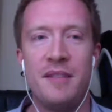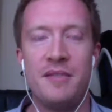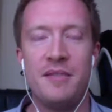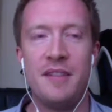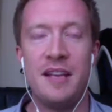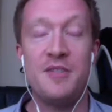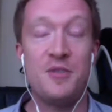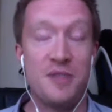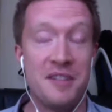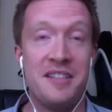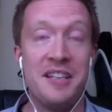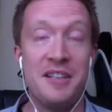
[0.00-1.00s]

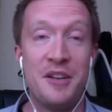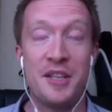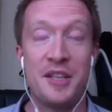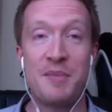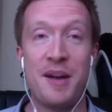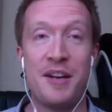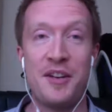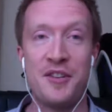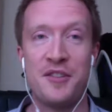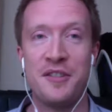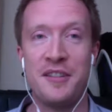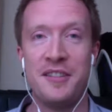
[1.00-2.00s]
interested in learning
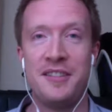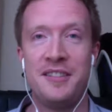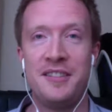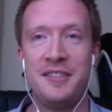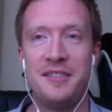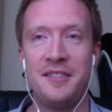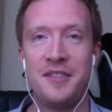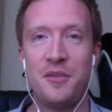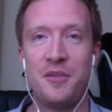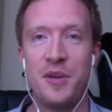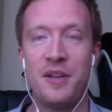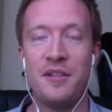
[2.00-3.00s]
Spanish so that
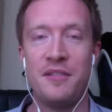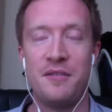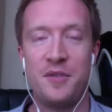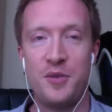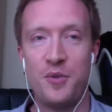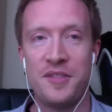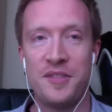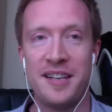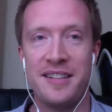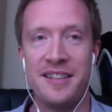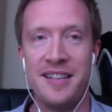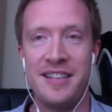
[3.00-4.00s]
we could talk
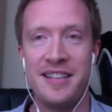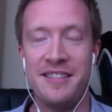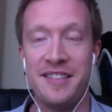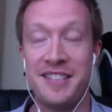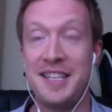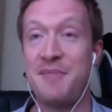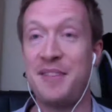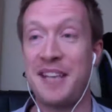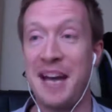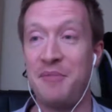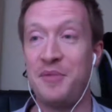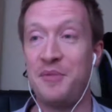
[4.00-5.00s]
together. And then the same thing
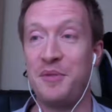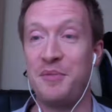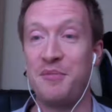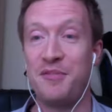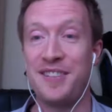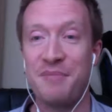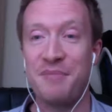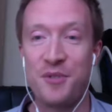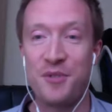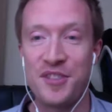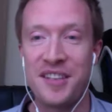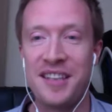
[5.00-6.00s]
happened with Brazilian
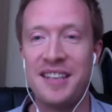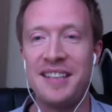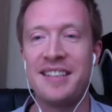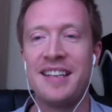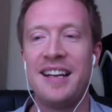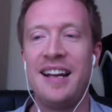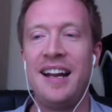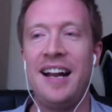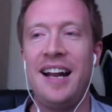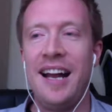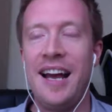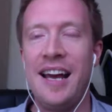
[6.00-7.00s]
Portuguese.
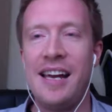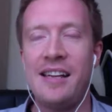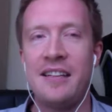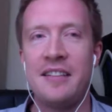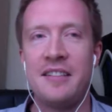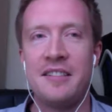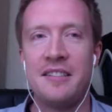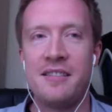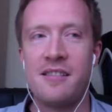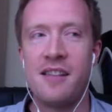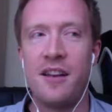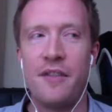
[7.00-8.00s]
And,
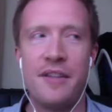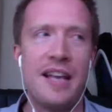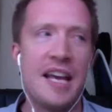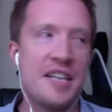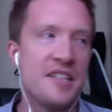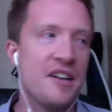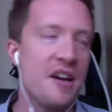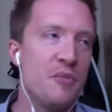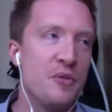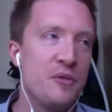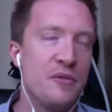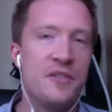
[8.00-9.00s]
then later I
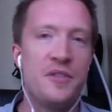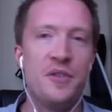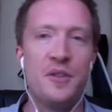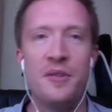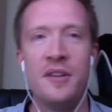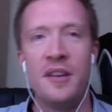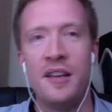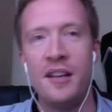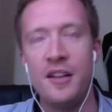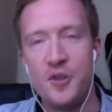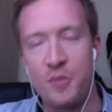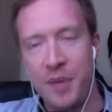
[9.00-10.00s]
moved to
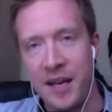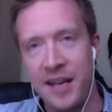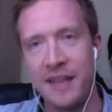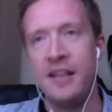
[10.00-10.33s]
Japan.